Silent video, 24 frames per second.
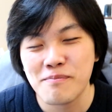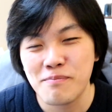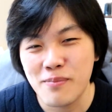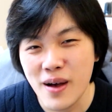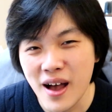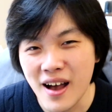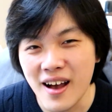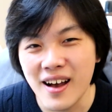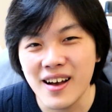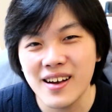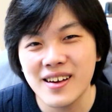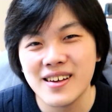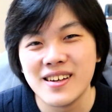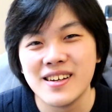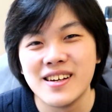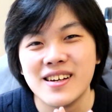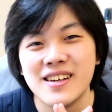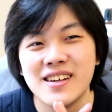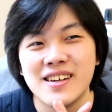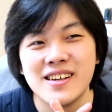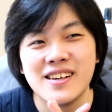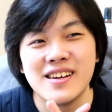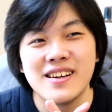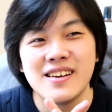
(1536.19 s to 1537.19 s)
But
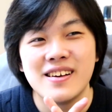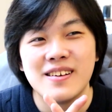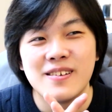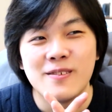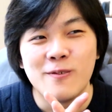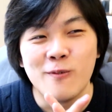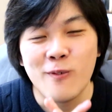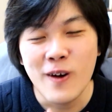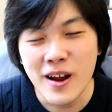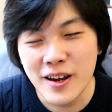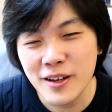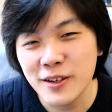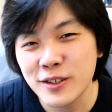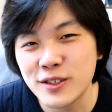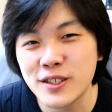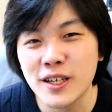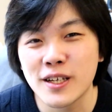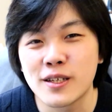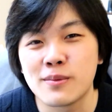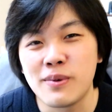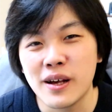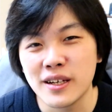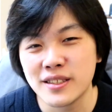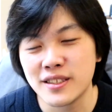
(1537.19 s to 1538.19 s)
when you
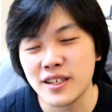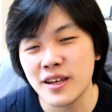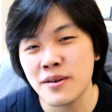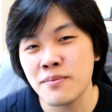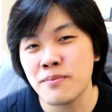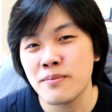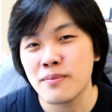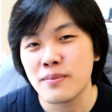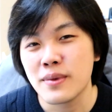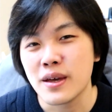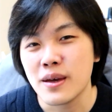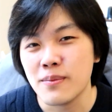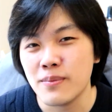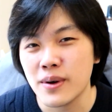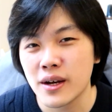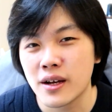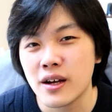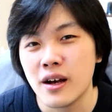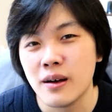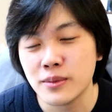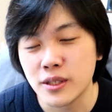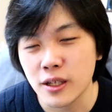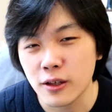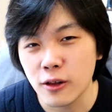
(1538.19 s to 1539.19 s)
6+ him, he
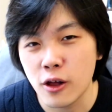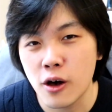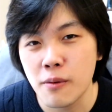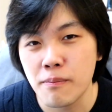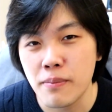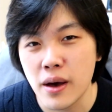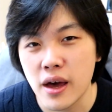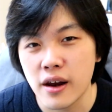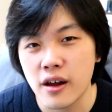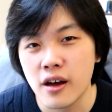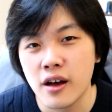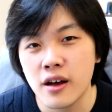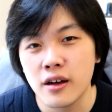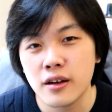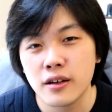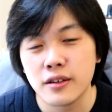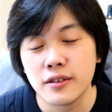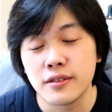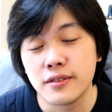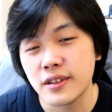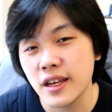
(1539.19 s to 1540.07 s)
becomes a lot better.